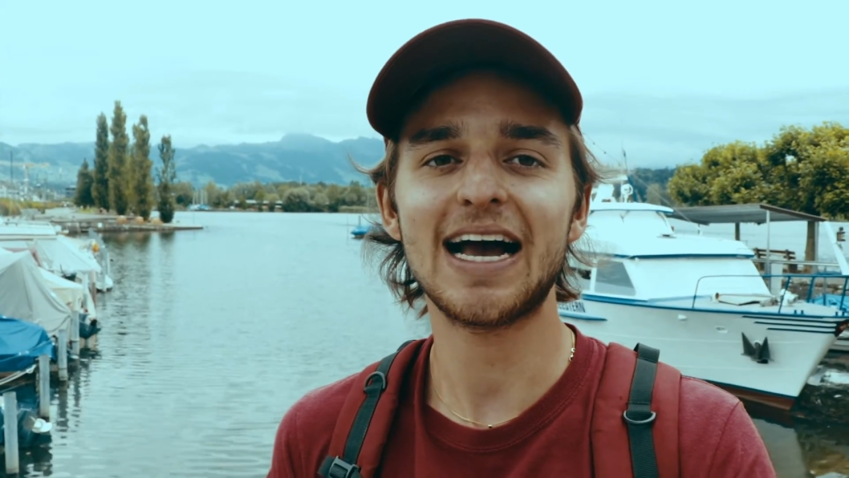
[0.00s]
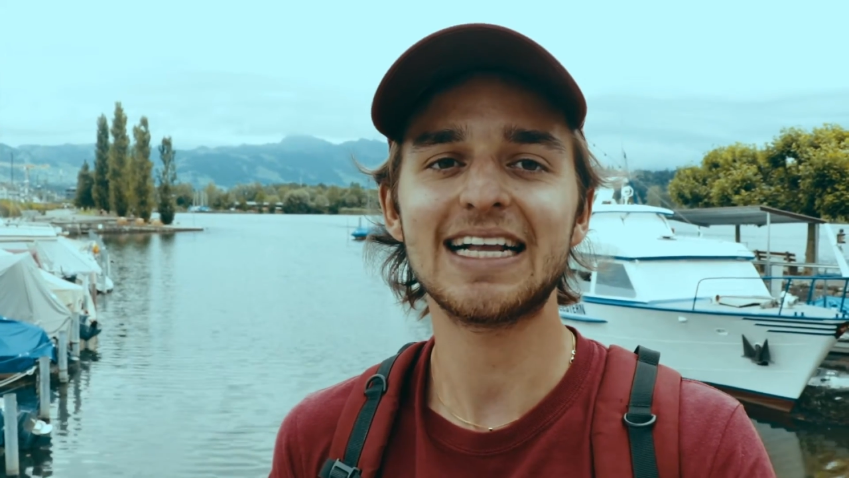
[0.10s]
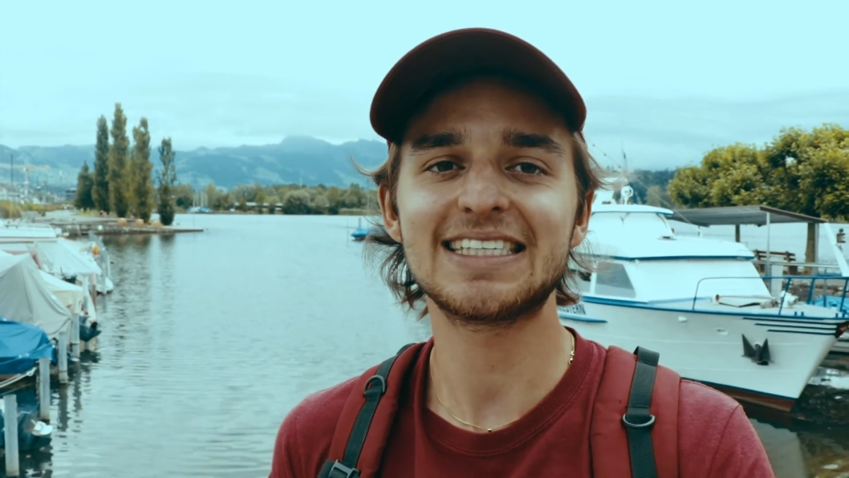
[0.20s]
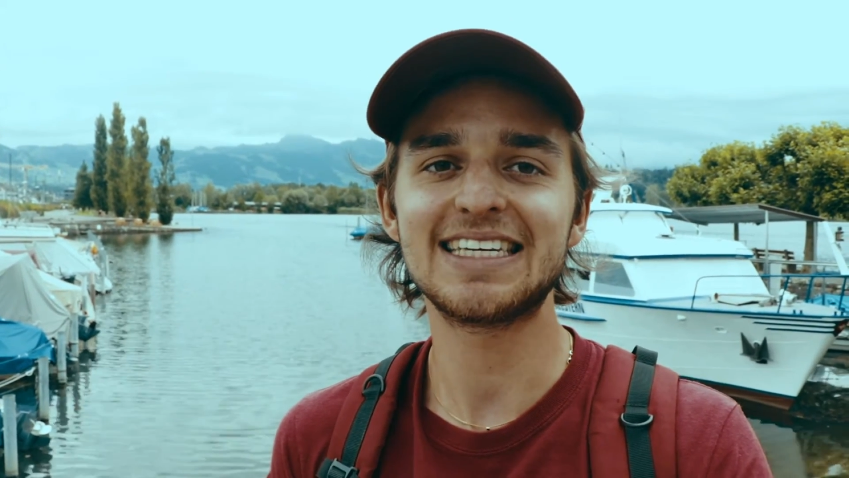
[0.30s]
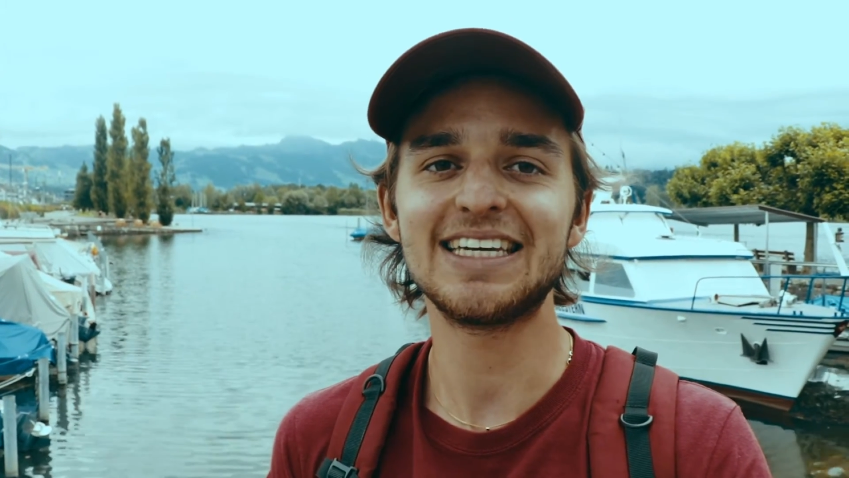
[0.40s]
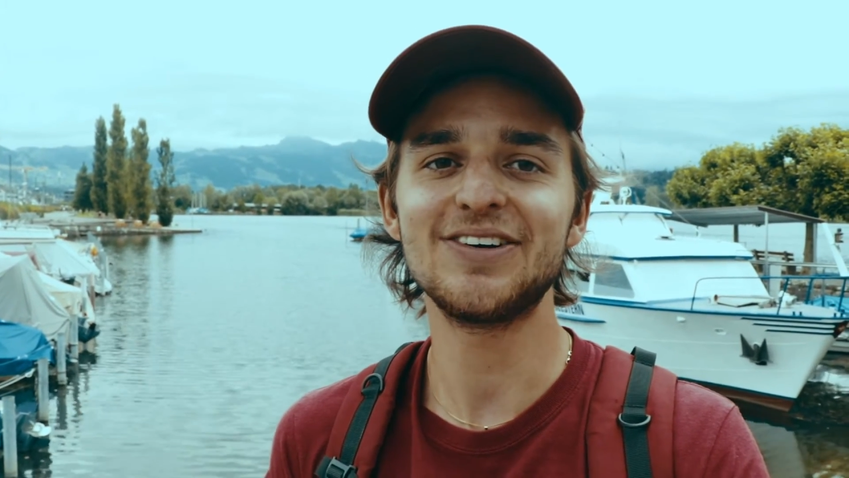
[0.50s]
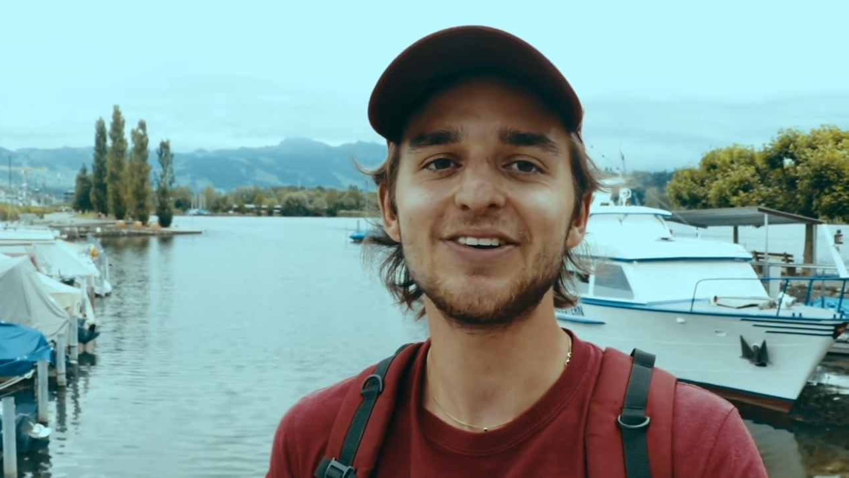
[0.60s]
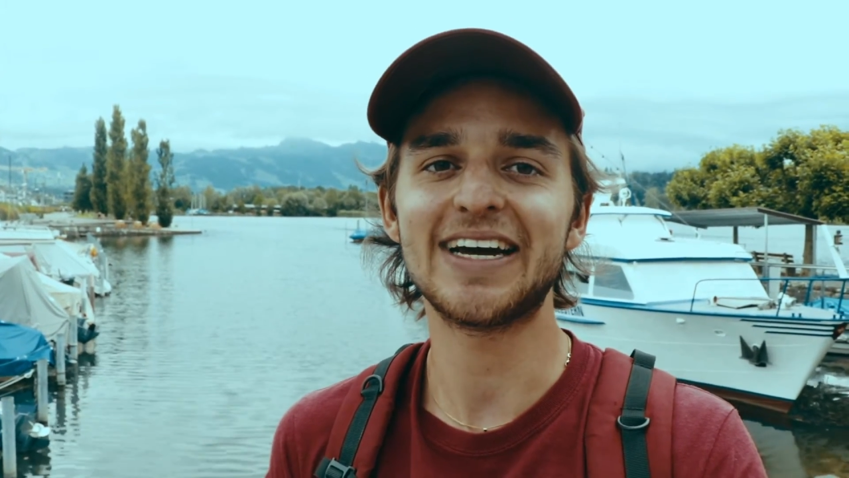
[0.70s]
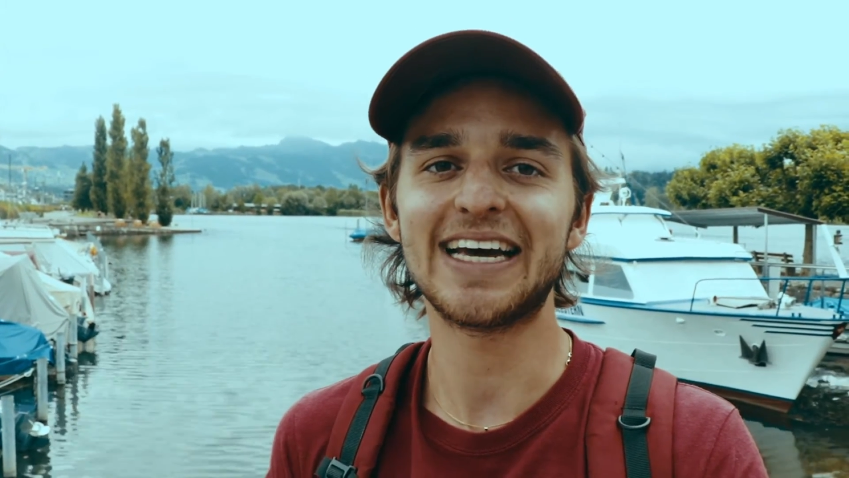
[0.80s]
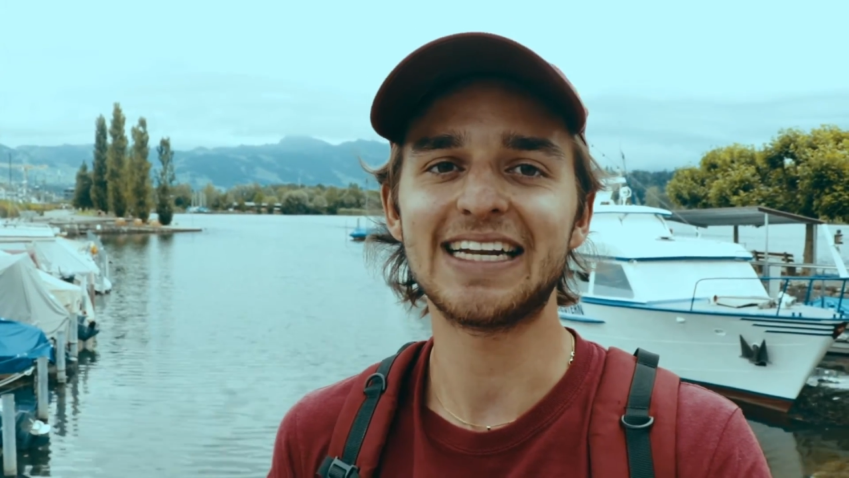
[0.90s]
I'll see
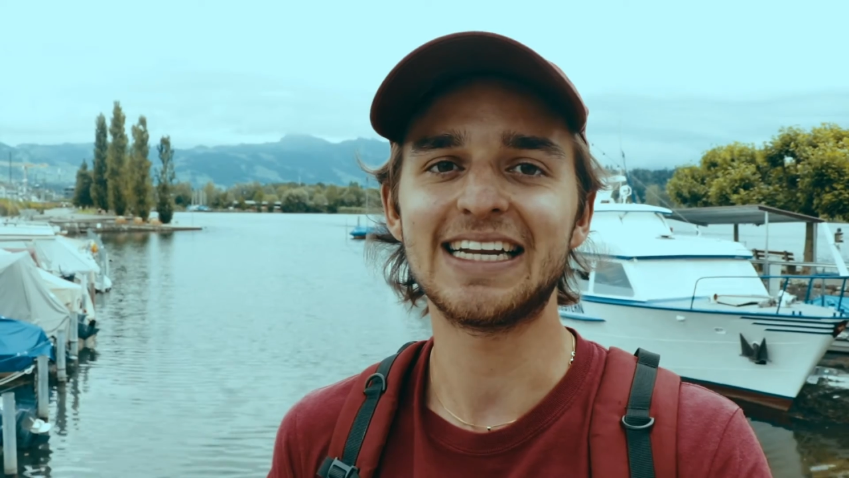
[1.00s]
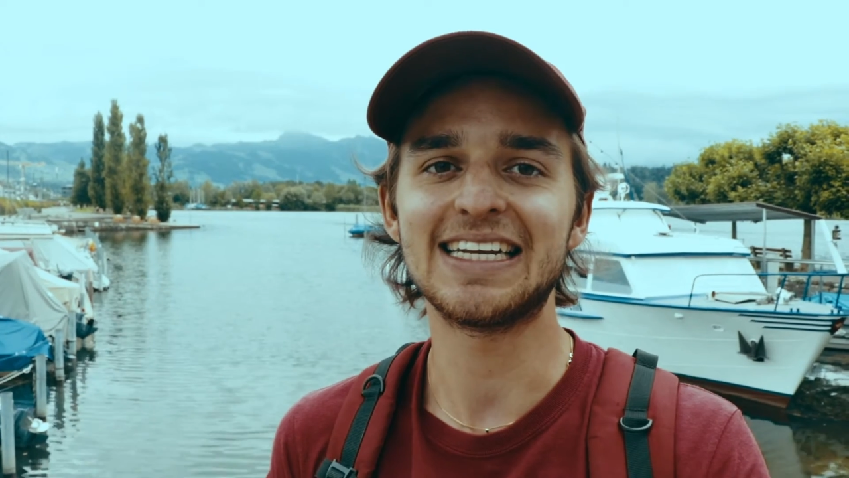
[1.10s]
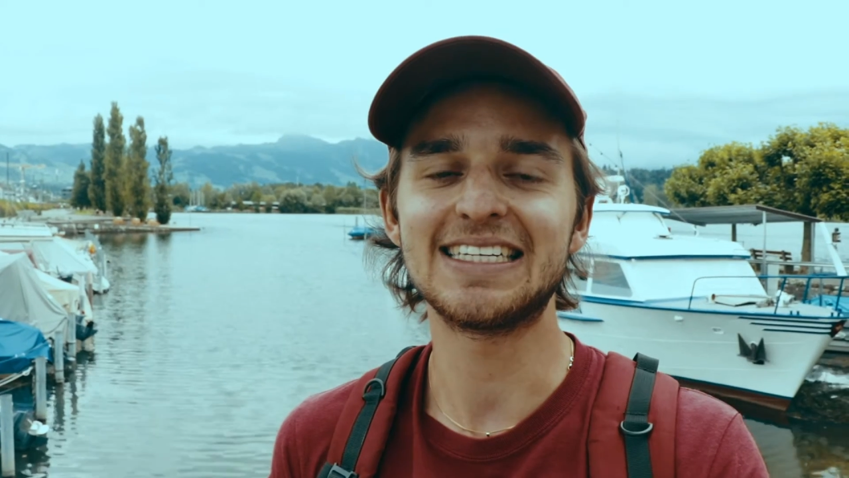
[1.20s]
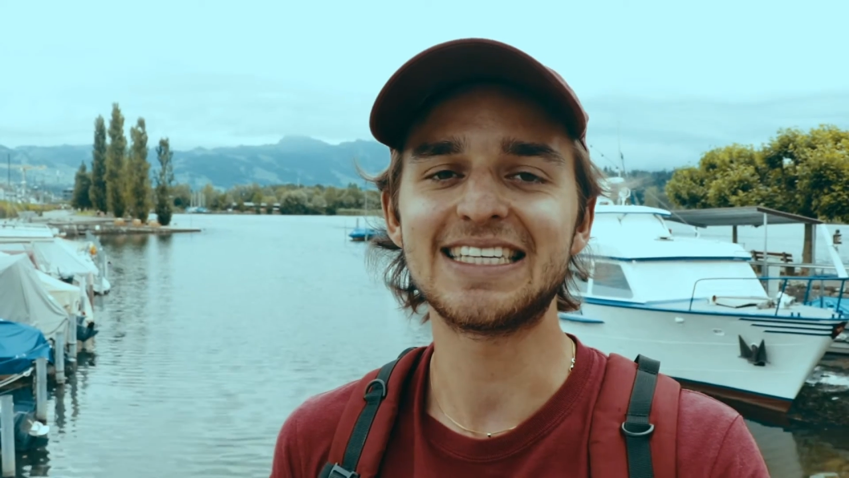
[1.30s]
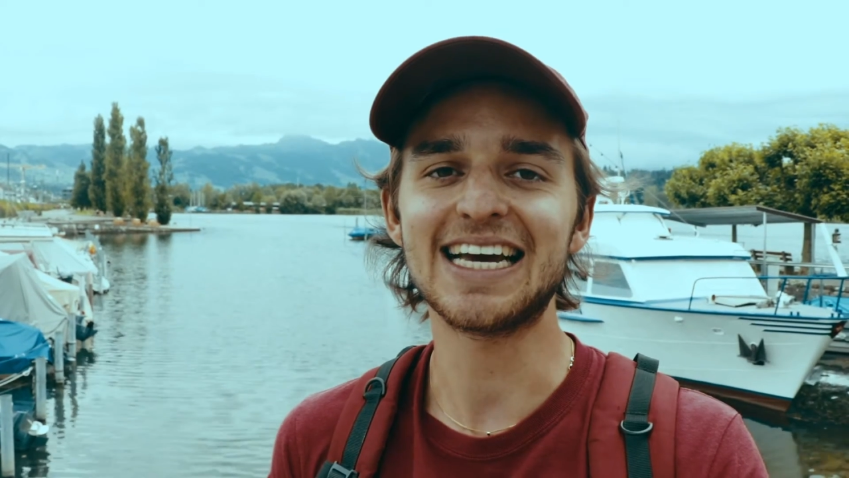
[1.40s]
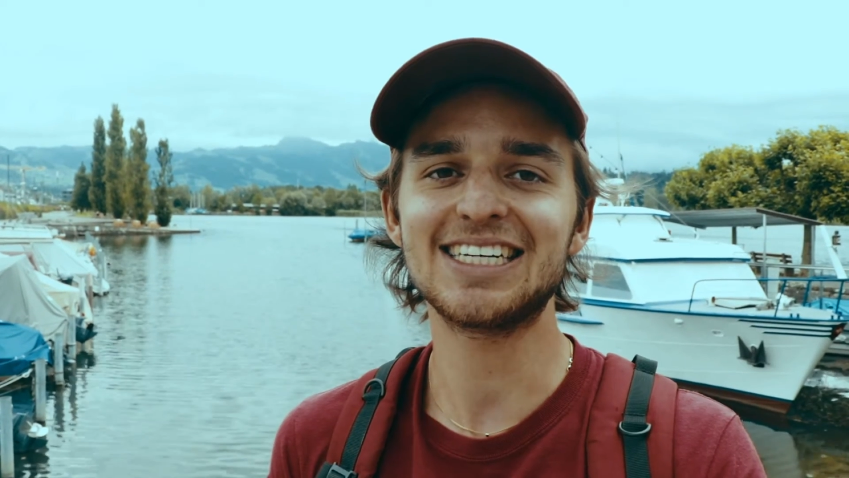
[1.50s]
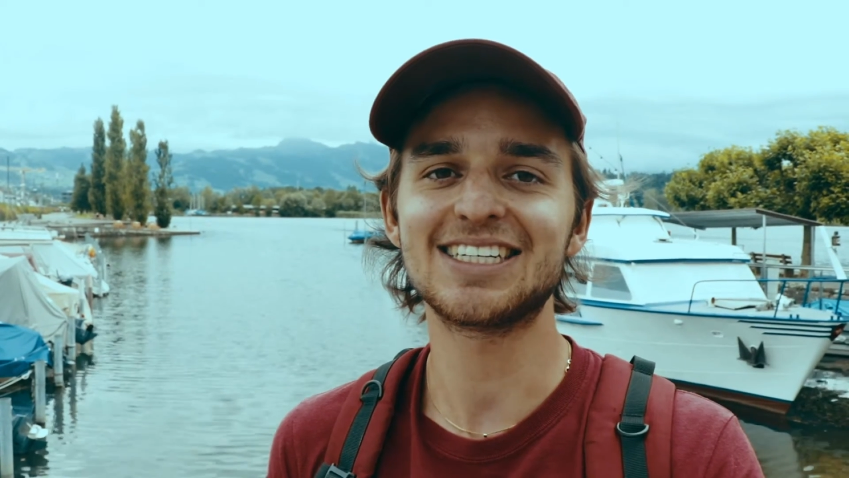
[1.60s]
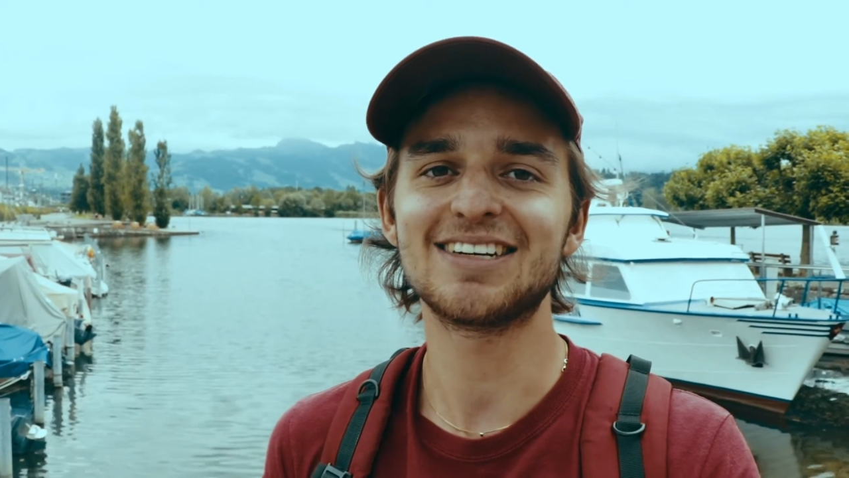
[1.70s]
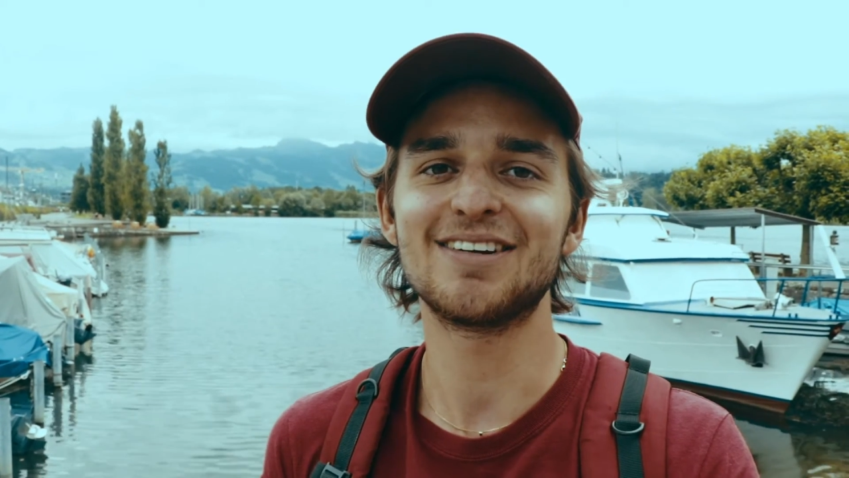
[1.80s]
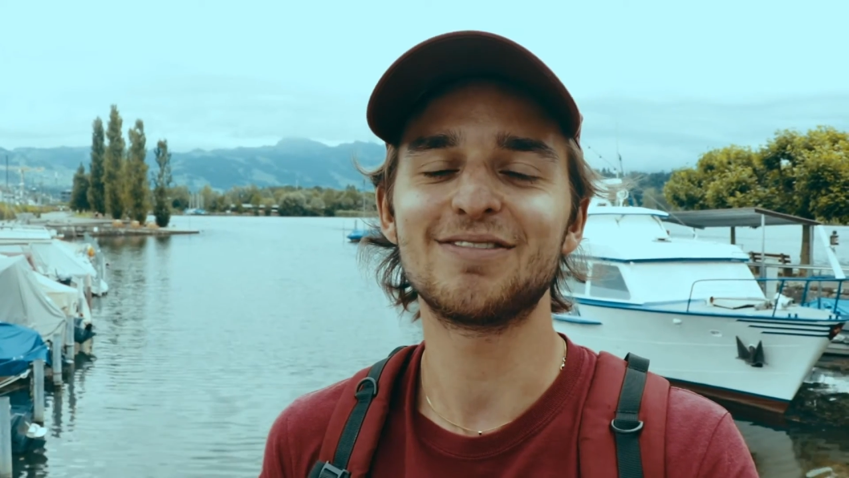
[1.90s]
you in section